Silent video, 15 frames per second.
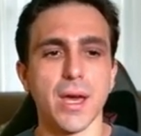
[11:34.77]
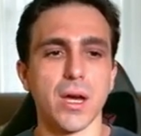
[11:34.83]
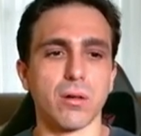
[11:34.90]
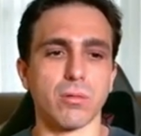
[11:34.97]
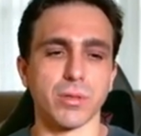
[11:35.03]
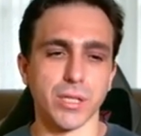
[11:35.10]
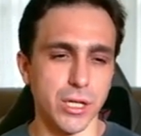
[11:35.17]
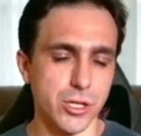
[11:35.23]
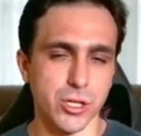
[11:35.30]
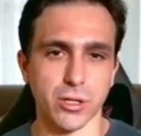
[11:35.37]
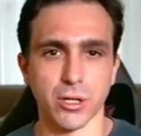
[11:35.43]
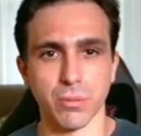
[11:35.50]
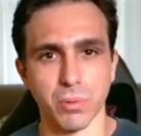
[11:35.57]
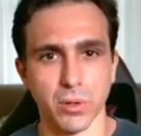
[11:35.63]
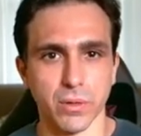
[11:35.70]

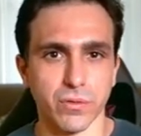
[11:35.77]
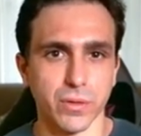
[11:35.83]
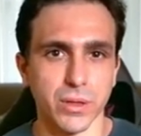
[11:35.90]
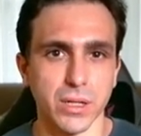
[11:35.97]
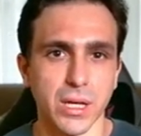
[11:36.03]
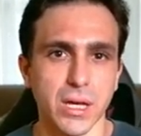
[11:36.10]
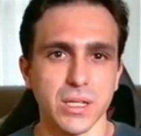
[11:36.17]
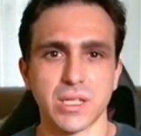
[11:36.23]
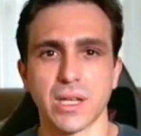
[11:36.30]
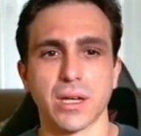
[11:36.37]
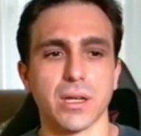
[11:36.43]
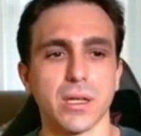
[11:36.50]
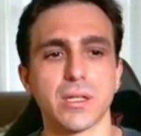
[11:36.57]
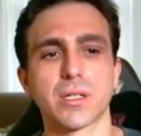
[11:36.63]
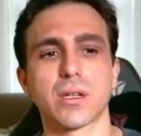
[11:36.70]
Rotationary point for the
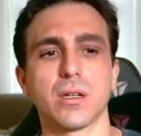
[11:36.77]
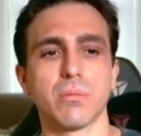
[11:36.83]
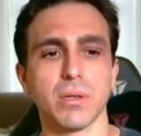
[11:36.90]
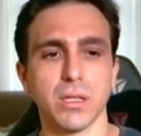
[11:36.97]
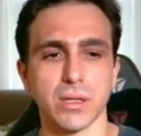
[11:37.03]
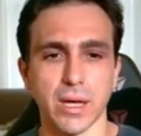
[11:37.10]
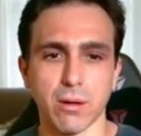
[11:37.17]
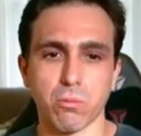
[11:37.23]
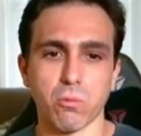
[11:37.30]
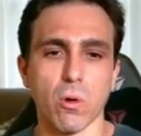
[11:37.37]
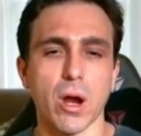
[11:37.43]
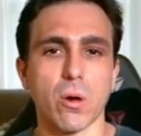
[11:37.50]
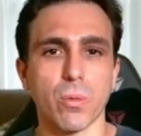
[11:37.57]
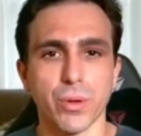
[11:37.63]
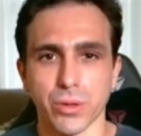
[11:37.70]
NASDAQ is going to be that
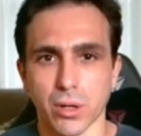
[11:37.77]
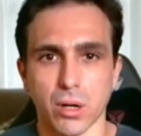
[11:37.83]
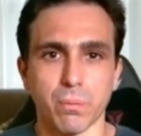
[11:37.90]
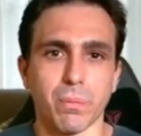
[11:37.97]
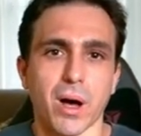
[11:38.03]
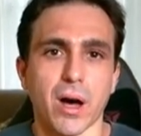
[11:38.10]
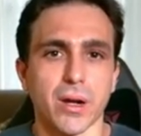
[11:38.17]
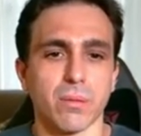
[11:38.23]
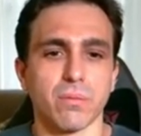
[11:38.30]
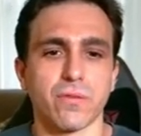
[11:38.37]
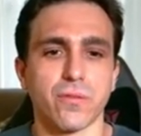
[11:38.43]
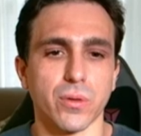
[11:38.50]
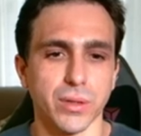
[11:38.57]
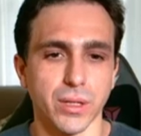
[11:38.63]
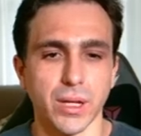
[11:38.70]
where we, our bottom
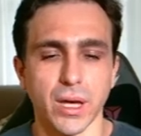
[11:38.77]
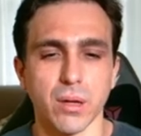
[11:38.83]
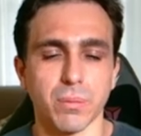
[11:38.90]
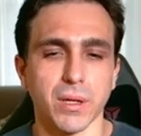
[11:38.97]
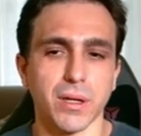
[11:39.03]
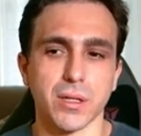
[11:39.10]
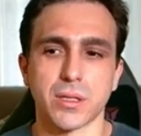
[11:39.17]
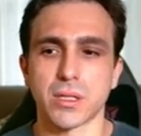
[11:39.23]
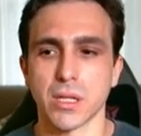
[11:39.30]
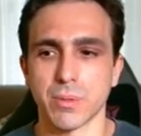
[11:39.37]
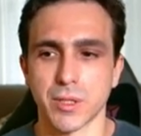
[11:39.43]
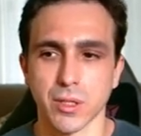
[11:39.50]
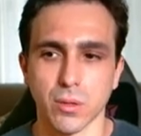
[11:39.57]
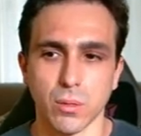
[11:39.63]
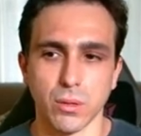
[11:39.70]
for the day because
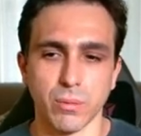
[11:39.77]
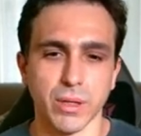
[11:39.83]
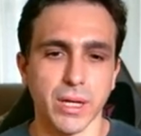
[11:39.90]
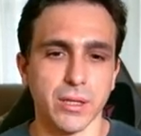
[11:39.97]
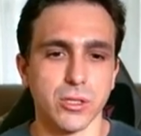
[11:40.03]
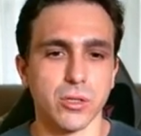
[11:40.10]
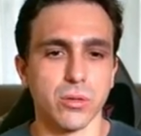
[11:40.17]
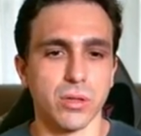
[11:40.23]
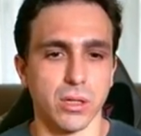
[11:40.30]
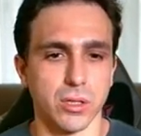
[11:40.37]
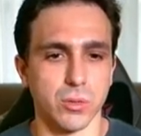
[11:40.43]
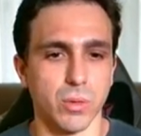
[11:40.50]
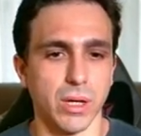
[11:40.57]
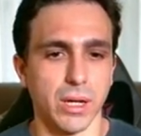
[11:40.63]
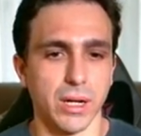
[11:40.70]
subsequently we got two
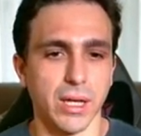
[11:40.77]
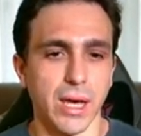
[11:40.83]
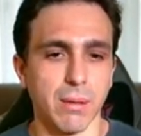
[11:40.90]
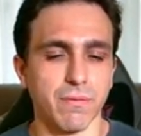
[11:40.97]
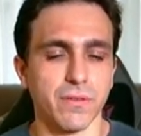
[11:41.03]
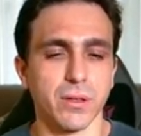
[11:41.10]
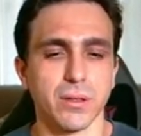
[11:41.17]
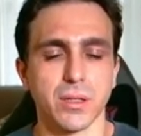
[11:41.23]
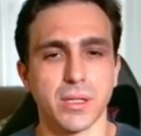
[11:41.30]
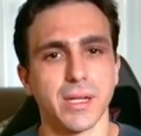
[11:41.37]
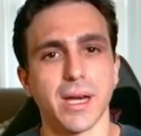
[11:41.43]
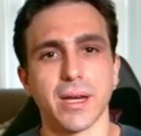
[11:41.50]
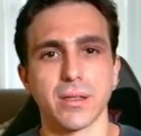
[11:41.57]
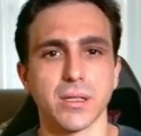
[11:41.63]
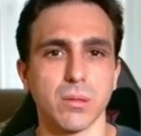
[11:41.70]
things. We got a gap fill in the
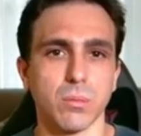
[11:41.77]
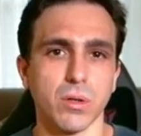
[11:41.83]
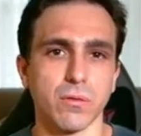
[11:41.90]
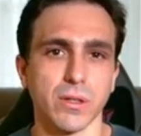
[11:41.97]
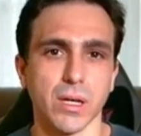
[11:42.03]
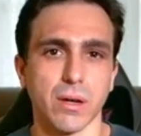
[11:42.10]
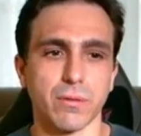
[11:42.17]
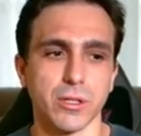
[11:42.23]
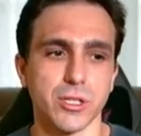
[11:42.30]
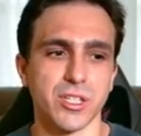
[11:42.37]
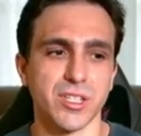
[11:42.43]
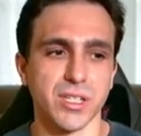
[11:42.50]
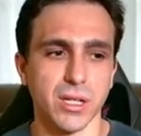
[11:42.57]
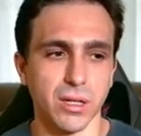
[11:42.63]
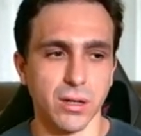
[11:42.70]
nine day moving average
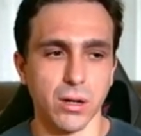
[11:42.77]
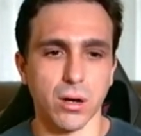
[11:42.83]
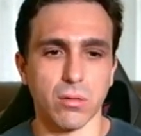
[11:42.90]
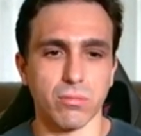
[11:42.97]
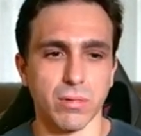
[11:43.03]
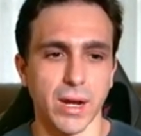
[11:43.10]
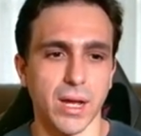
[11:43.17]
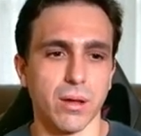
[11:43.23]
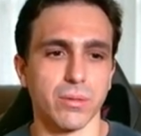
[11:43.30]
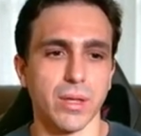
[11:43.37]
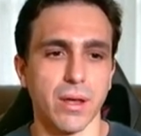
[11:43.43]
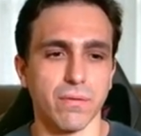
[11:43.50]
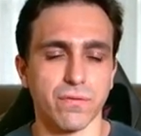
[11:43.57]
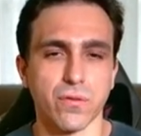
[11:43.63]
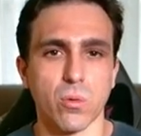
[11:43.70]
sitting around
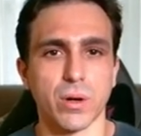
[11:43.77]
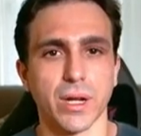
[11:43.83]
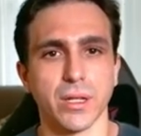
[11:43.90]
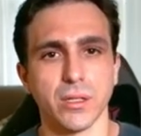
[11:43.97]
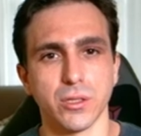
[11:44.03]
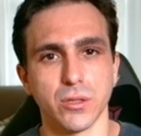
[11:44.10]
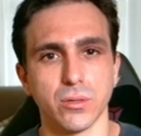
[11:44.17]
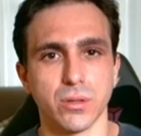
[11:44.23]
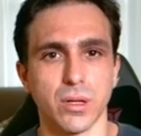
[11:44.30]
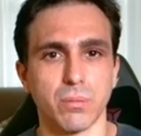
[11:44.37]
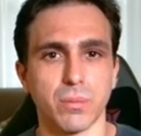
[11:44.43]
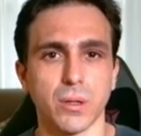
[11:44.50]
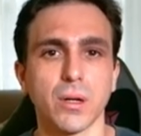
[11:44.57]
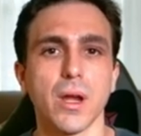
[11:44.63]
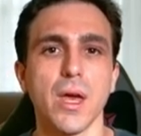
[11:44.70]
that 492
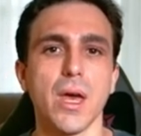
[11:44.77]
number.